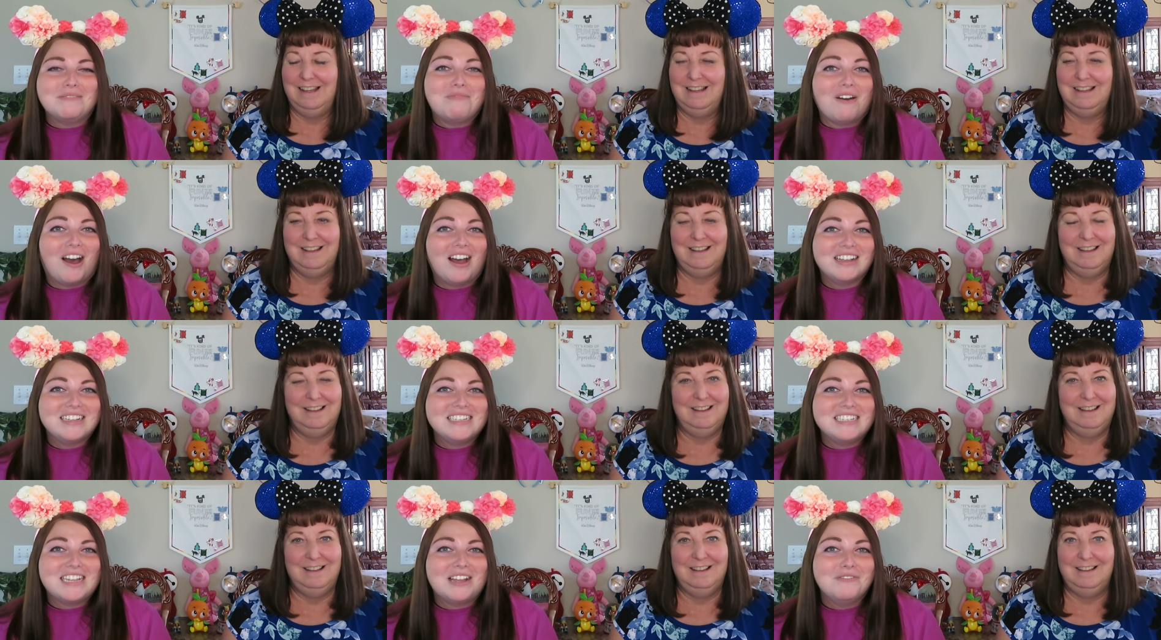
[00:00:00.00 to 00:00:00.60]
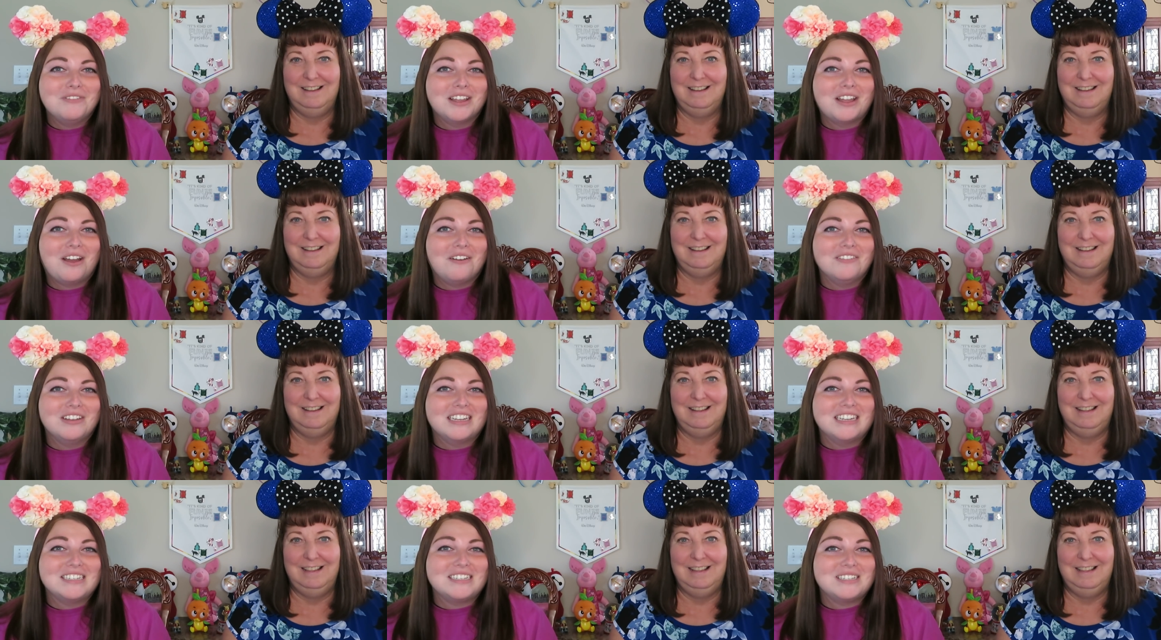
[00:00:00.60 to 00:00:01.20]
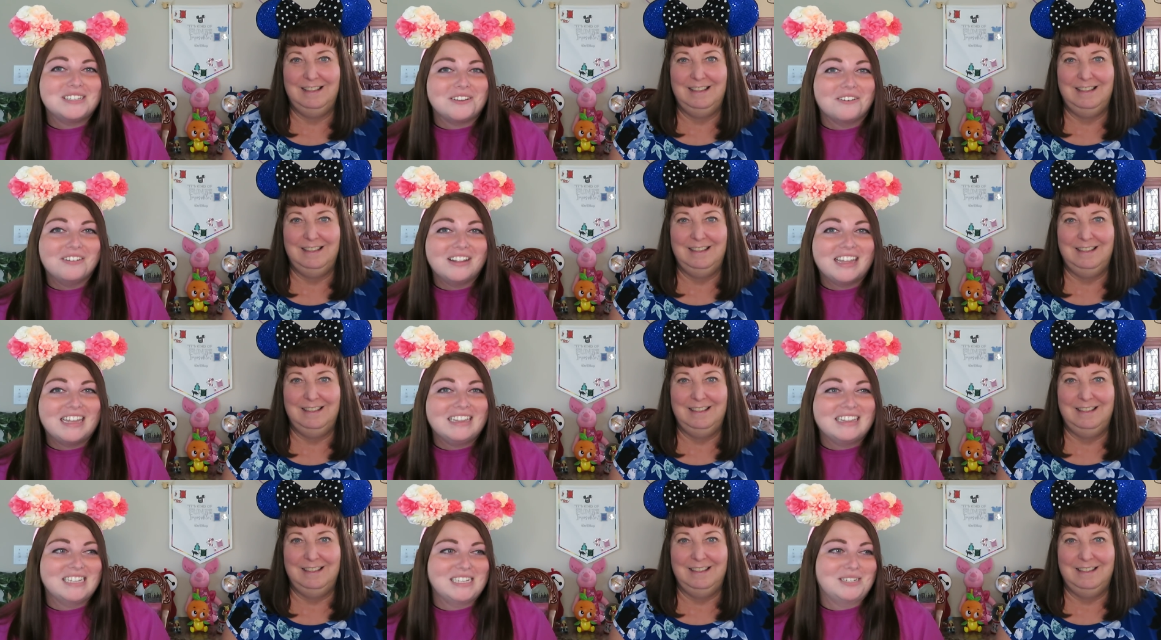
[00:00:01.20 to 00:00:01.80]
Speaker 1: the boxes have been coming so
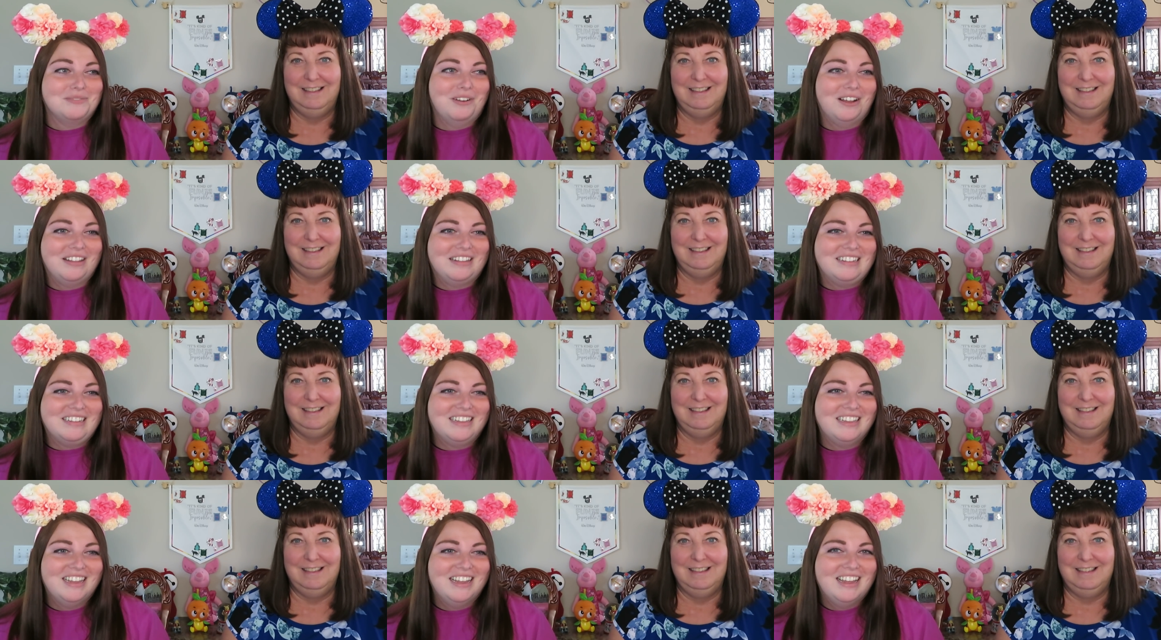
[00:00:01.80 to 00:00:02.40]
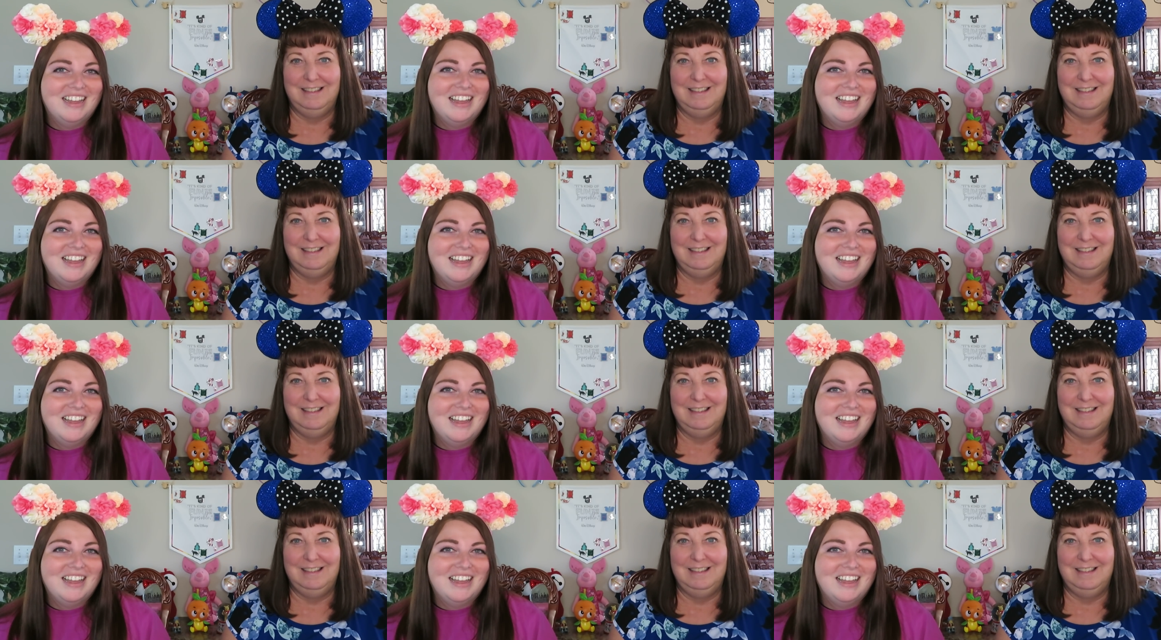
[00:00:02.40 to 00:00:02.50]
late this month